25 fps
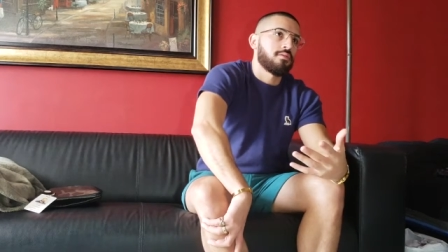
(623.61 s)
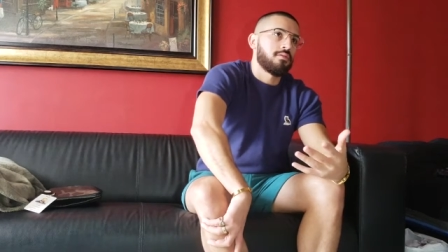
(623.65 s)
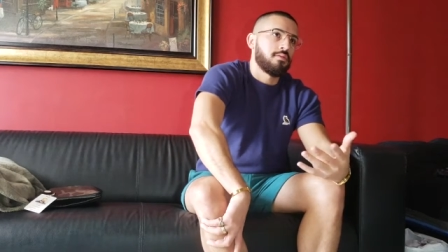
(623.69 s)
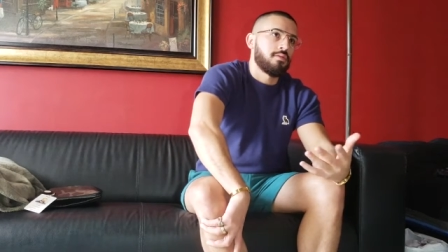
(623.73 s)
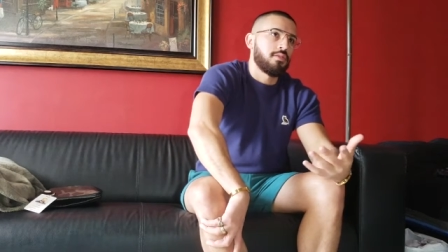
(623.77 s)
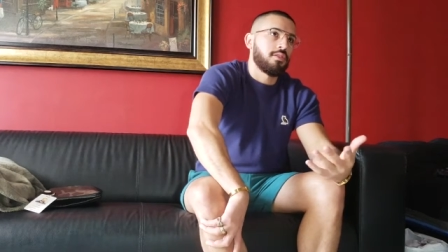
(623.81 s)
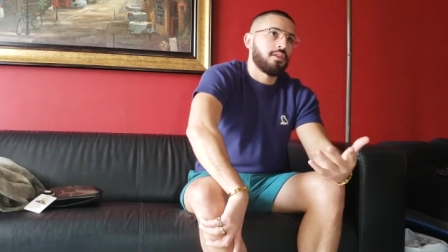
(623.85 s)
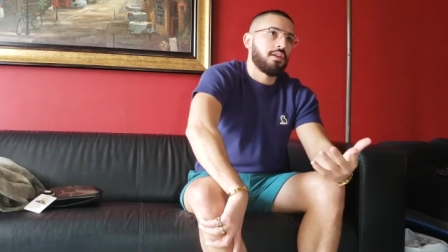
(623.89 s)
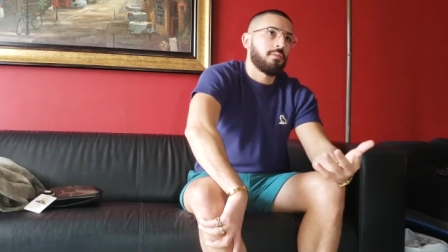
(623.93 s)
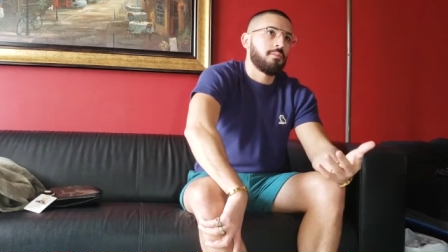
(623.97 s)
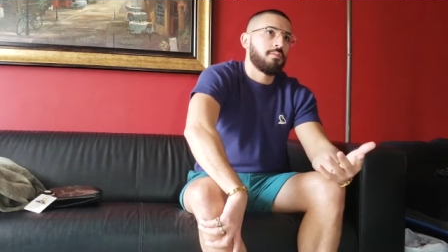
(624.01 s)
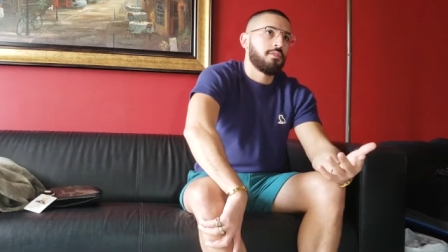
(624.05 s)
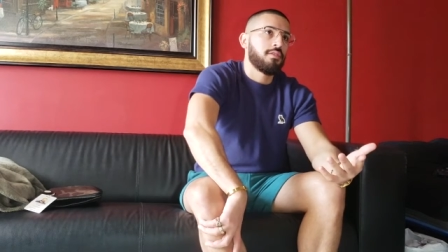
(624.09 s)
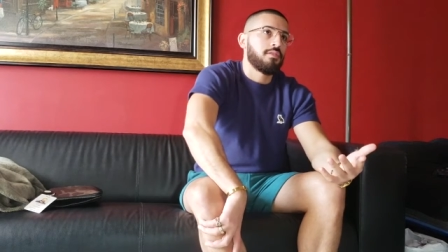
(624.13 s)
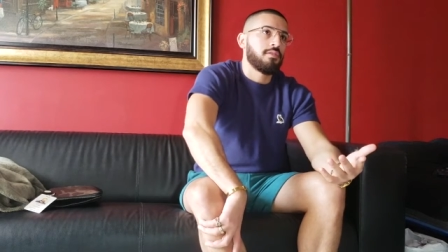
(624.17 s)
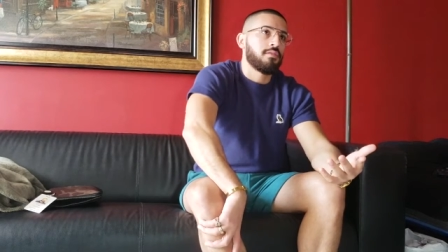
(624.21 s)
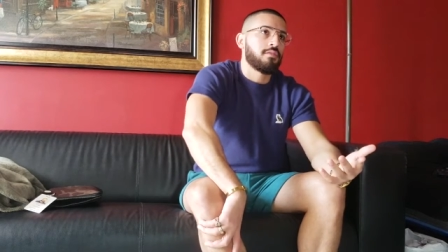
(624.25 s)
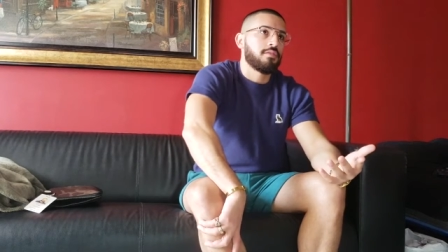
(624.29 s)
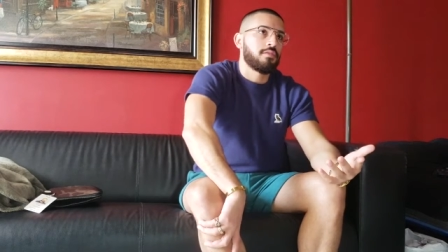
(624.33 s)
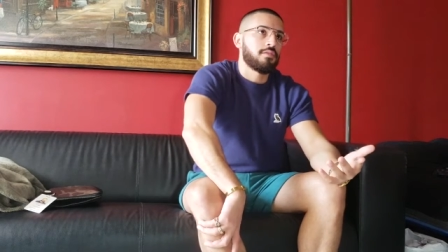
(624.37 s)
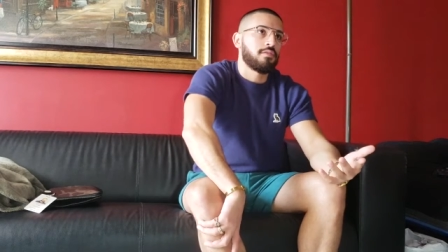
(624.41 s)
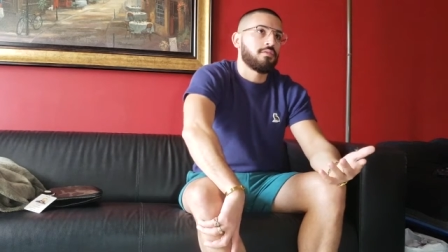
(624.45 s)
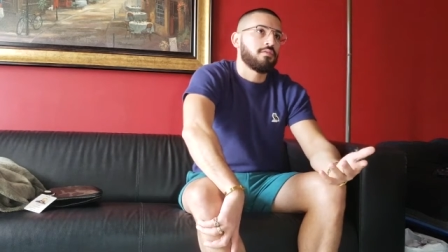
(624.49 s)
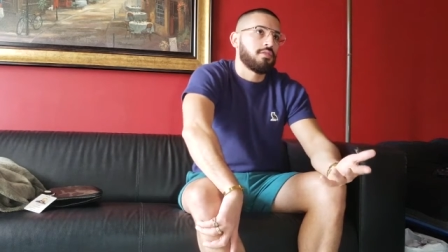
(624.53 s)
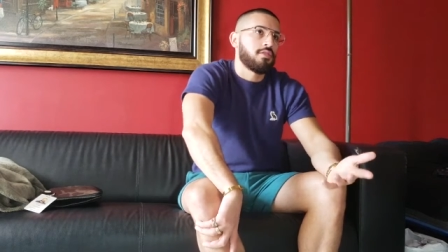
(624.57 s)
You get me?
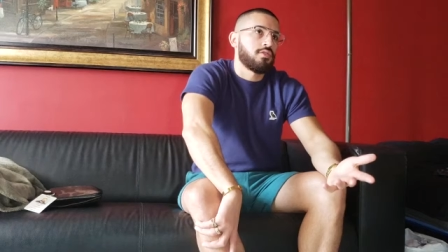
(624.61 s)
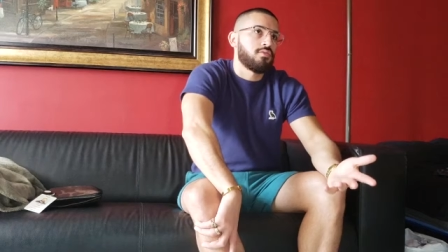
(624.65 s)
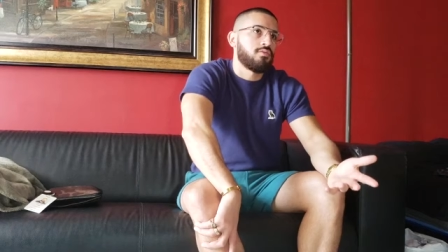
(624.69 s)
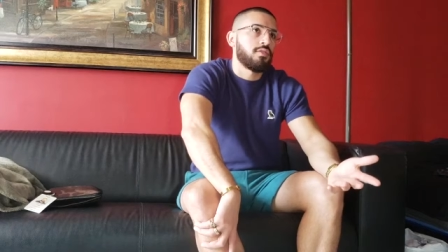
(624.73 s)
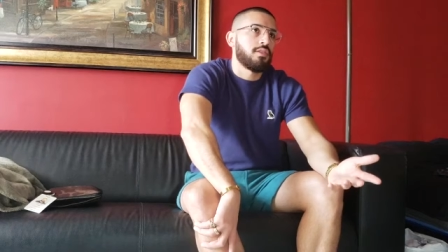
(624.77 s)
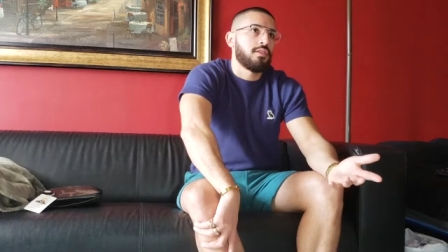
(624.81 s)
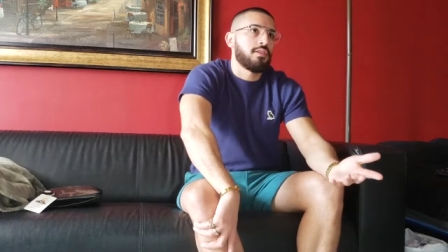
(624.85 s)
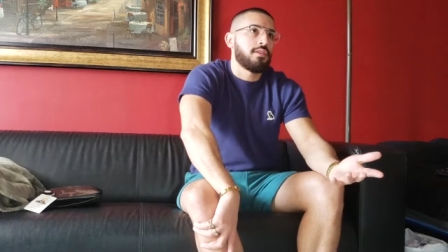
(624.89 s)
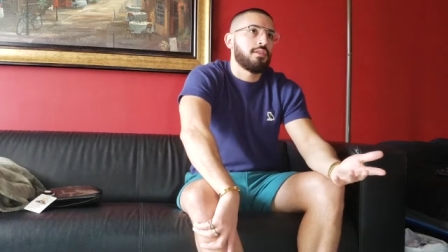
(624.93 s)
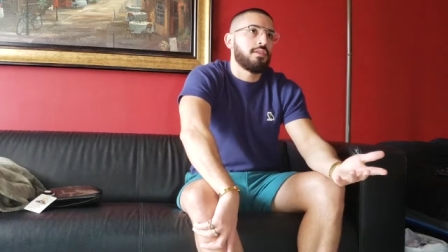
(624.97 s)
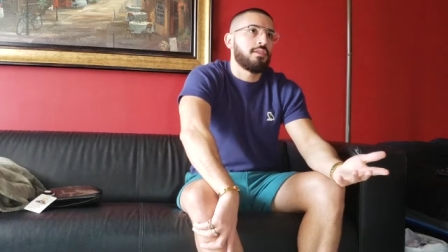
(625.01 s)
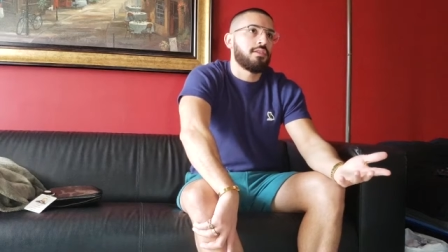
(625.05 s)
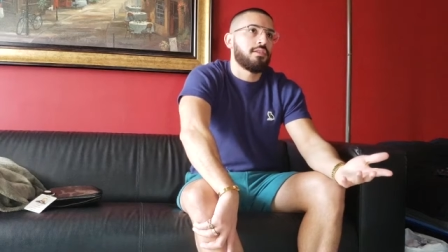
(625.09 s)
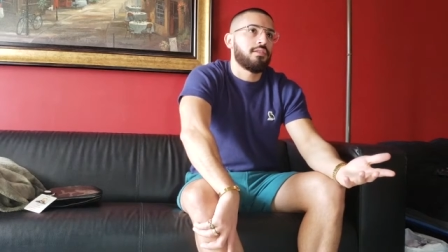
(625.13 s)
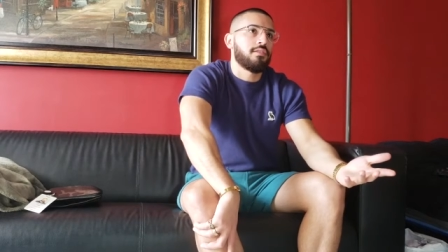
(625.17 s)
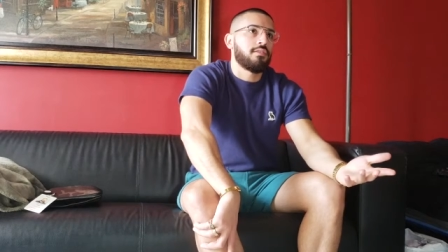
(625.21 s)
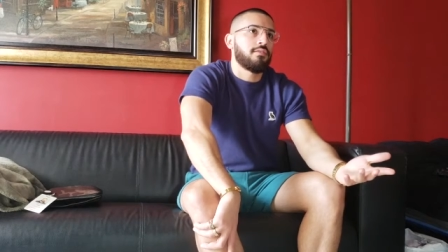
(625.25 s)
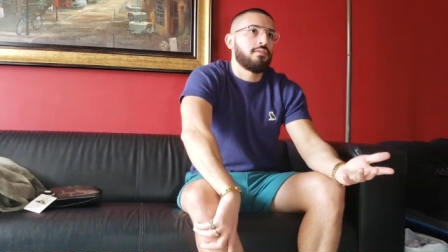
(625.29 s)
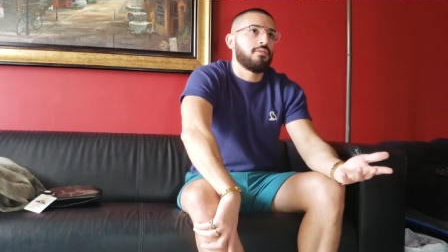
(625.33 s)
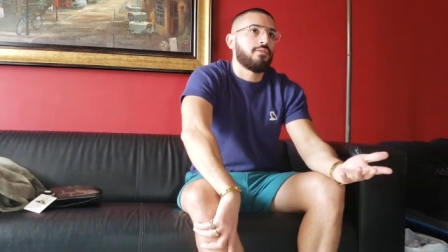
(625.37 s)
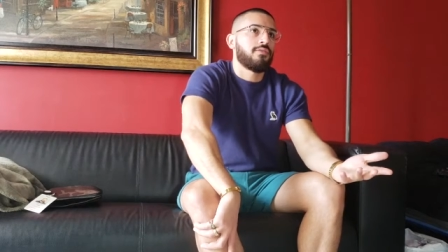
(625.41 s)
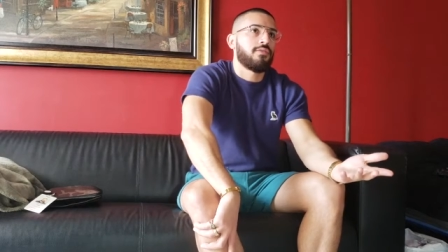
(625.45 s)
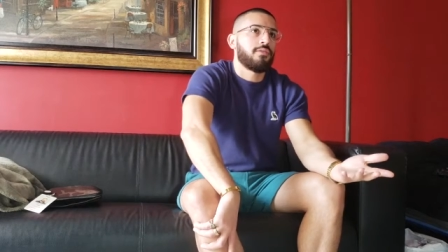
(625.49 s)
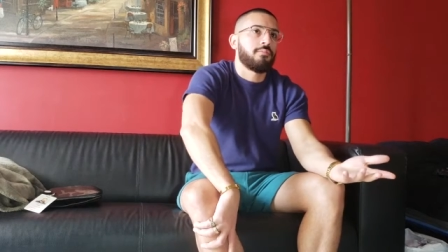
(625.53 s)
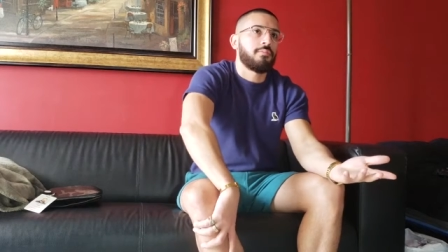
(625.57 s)
So it's really
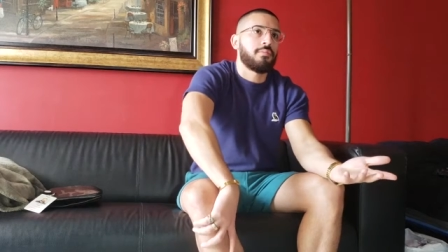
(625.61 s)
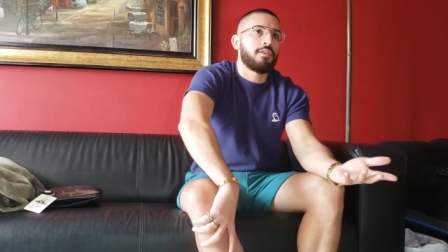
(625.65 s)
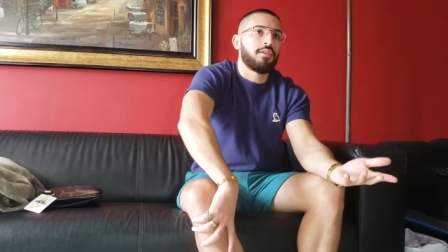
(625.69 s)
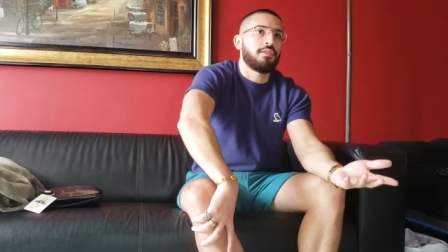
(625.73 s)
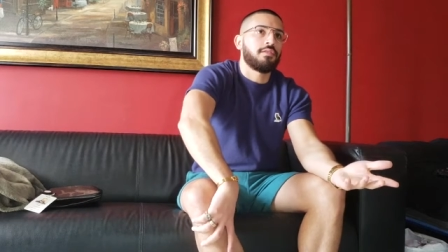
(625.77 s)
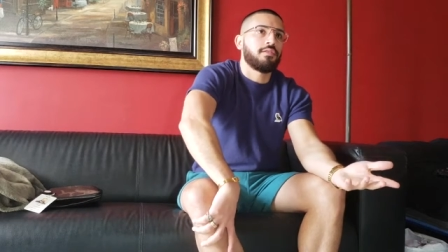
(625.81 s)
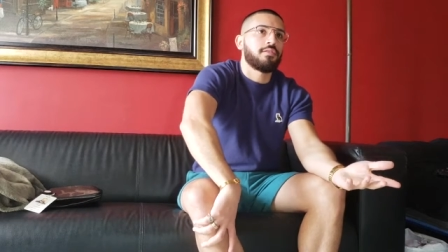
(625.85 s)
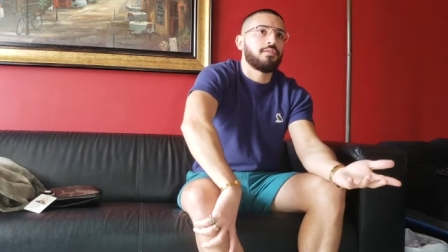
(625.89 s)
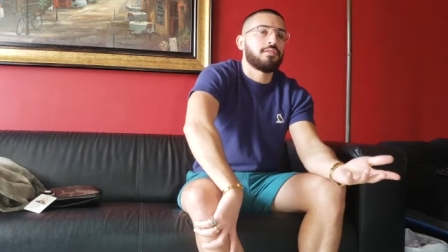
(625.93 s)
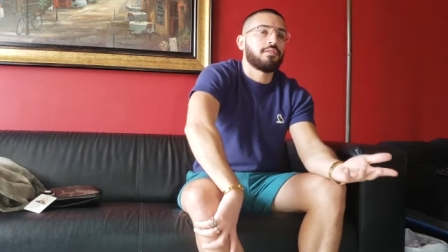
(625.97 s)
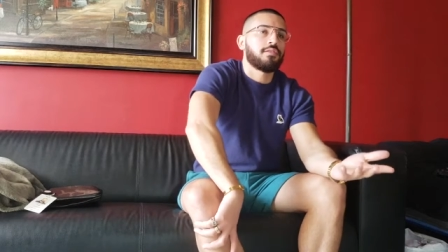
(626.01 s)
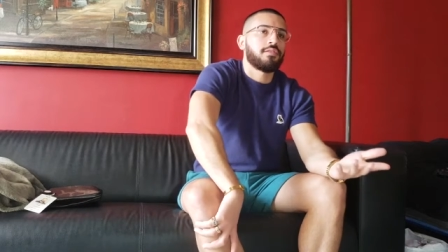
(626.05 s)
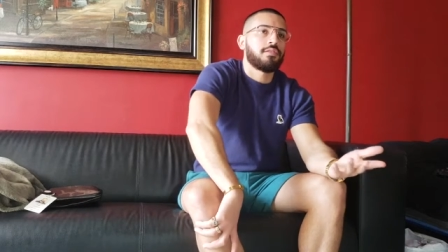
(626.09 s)
for me. Mm-hmm.